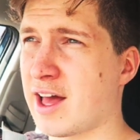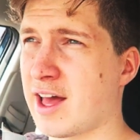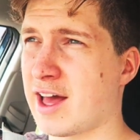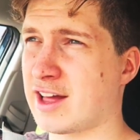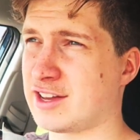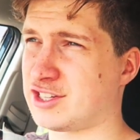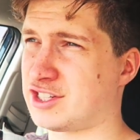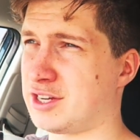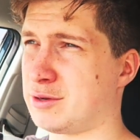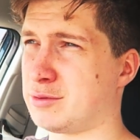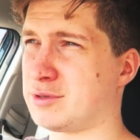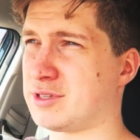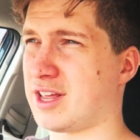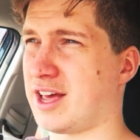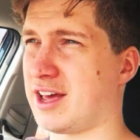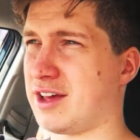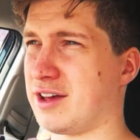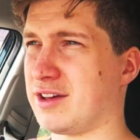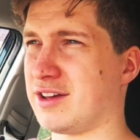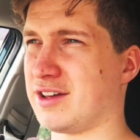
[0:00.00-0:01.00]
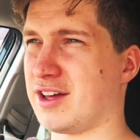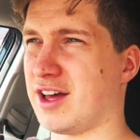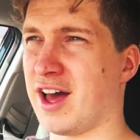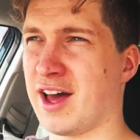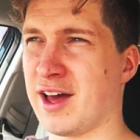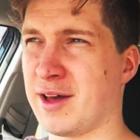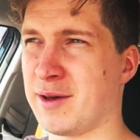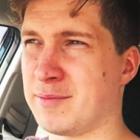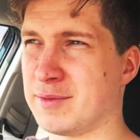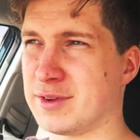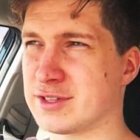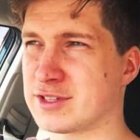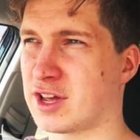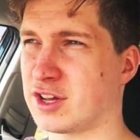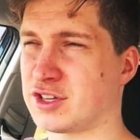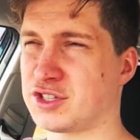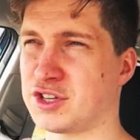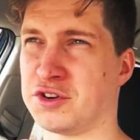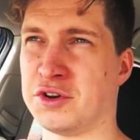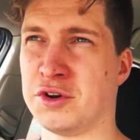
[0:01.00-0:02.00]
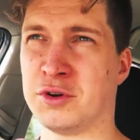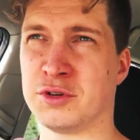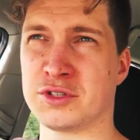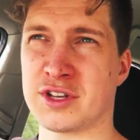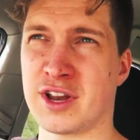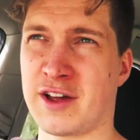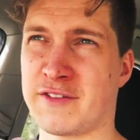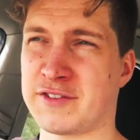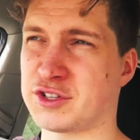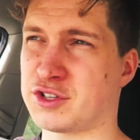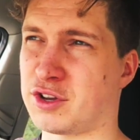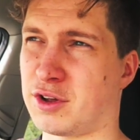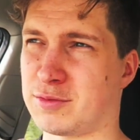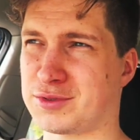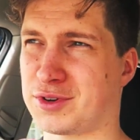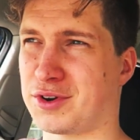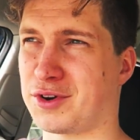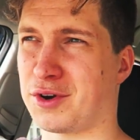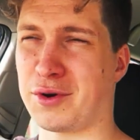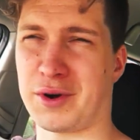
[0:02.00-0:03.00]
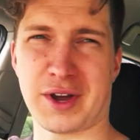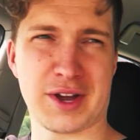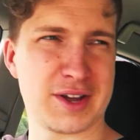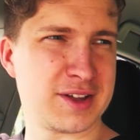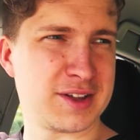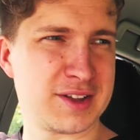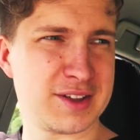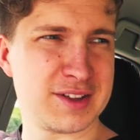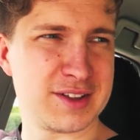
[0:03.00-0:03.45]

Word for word: Uh, and she was like, um, it's because your nose never stops growing.